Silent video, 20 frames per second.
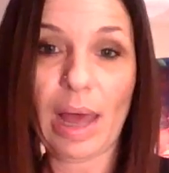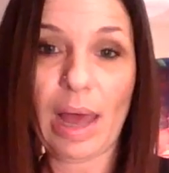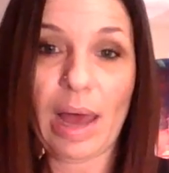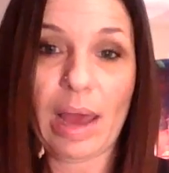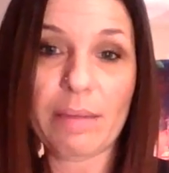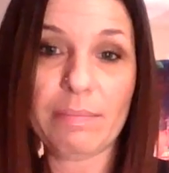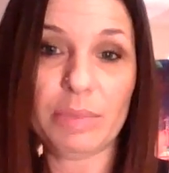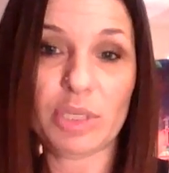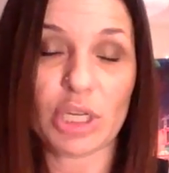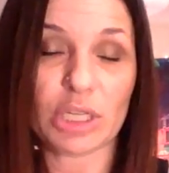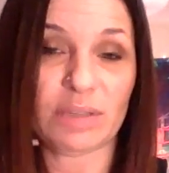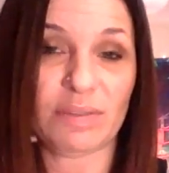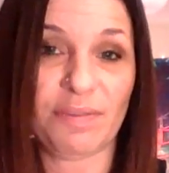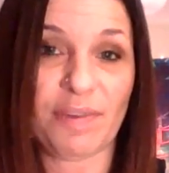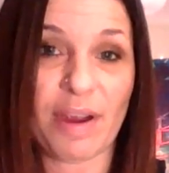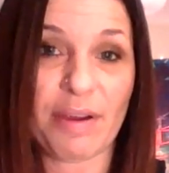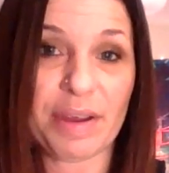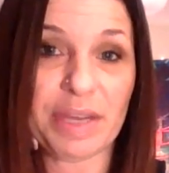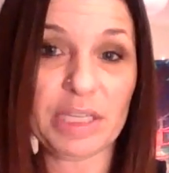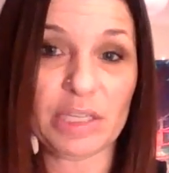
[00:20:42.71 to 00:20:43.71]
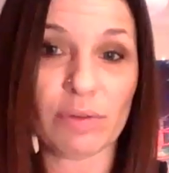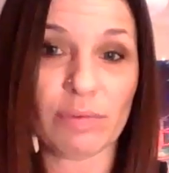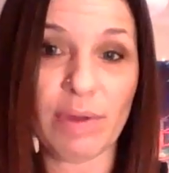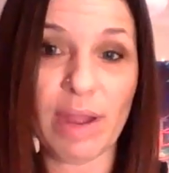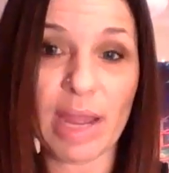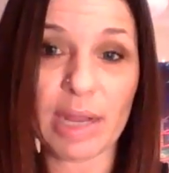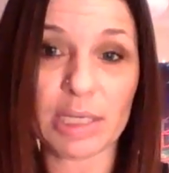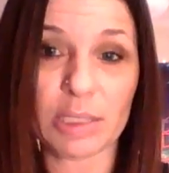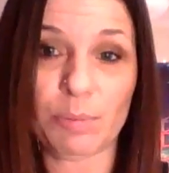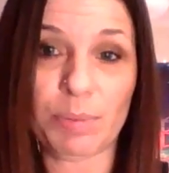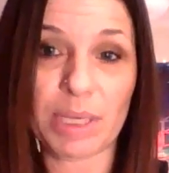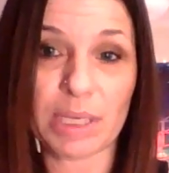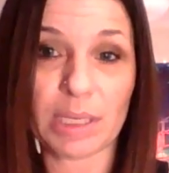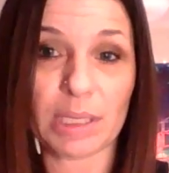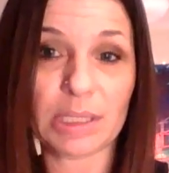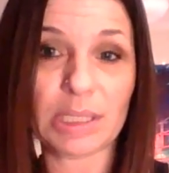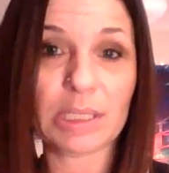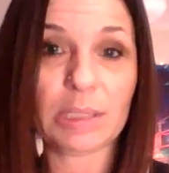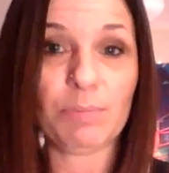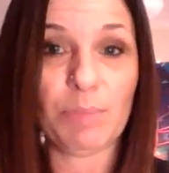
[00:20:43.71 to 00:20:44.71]
I'm just very direct
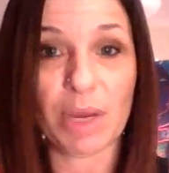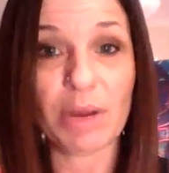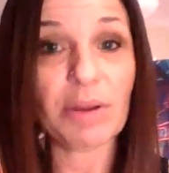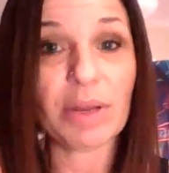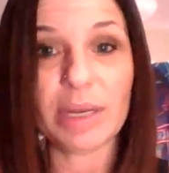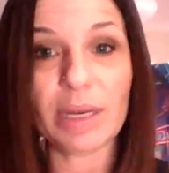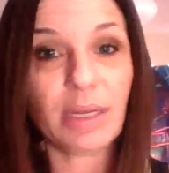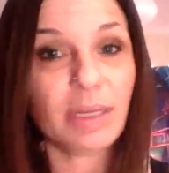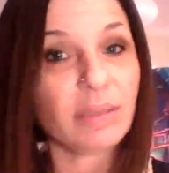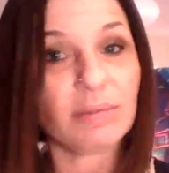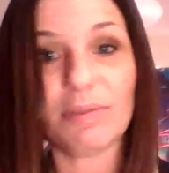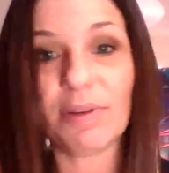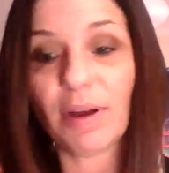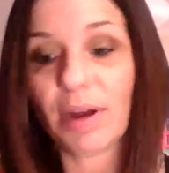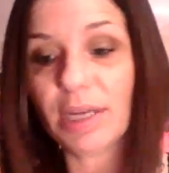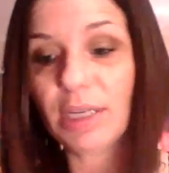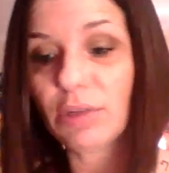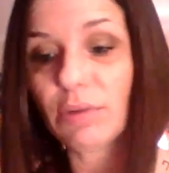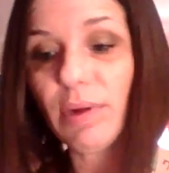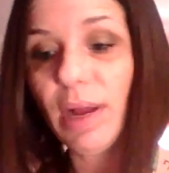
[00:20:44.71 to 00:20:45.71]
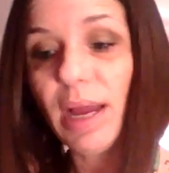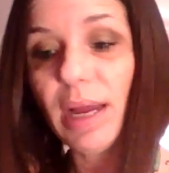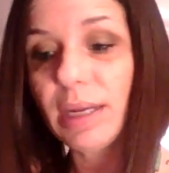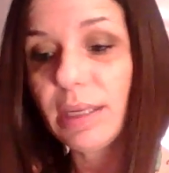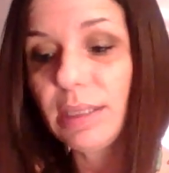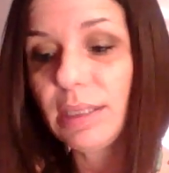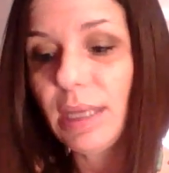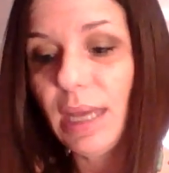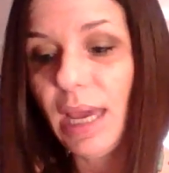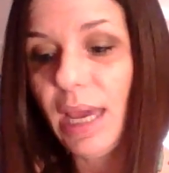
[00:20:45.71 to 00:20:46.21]
because Spirit is very direct.